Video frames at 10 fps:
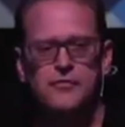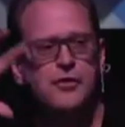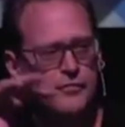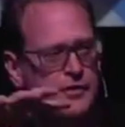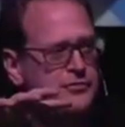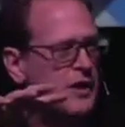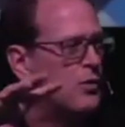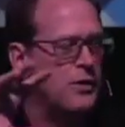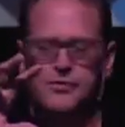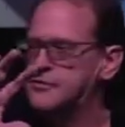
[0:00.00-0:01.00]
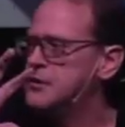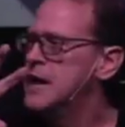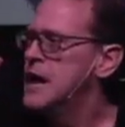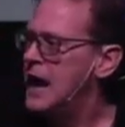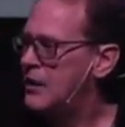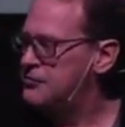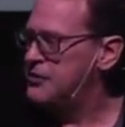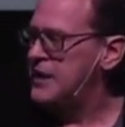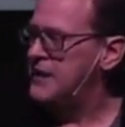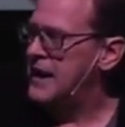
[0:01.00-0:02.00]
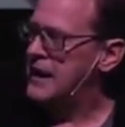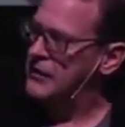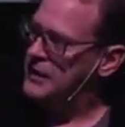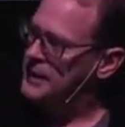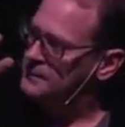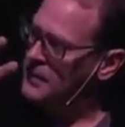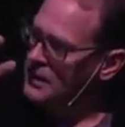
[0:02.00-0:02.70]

if you're visiting with us, outside that area,